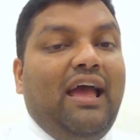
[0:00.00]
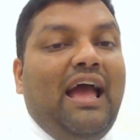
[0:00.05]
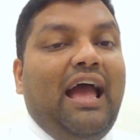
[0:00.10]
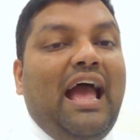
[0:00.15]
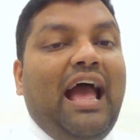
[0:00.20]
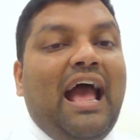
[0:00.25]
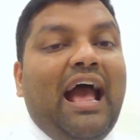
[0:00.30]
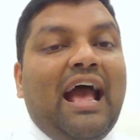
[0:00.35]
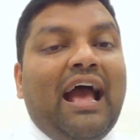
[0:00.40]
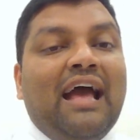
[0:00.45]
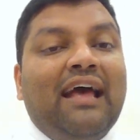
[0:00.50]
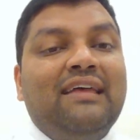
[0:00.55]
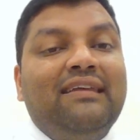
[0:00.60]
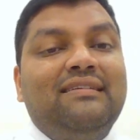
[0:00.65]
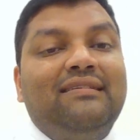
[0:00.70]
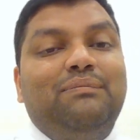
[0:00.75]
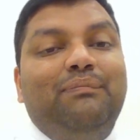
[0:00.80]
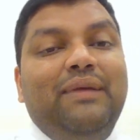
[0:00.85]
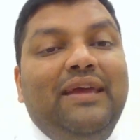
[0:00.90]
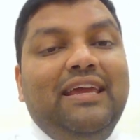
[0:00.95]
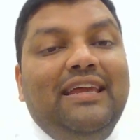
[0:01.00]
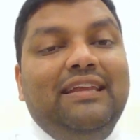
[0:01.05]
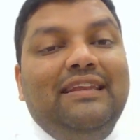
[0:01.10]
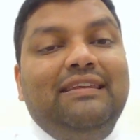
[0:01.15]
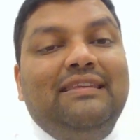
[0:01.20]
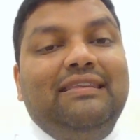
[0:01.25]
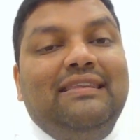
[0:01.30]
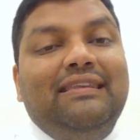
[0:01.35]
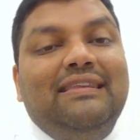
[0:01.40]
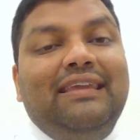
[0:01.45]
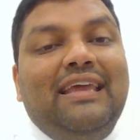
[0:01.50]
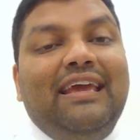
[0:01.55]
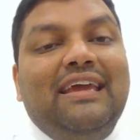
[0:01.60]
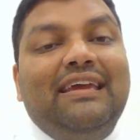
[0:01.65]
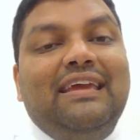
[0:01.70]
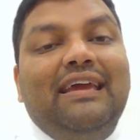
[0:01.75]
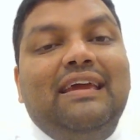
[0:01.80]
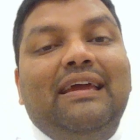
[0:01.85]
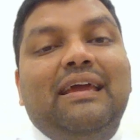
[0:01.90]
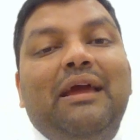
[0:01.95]
has been
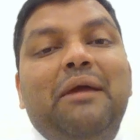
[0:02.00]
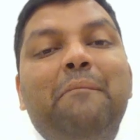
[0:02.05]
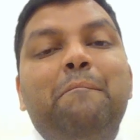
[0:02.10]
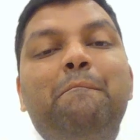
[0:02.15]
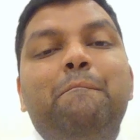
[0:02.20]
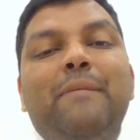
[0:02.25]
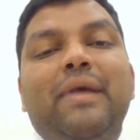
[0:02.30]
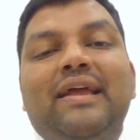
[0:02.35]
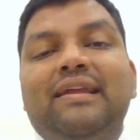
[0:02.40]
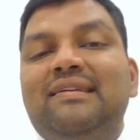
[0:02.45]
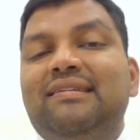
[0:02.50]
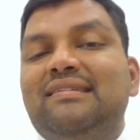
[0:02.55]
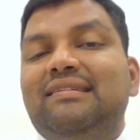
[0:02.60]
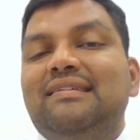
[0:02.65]
taking immense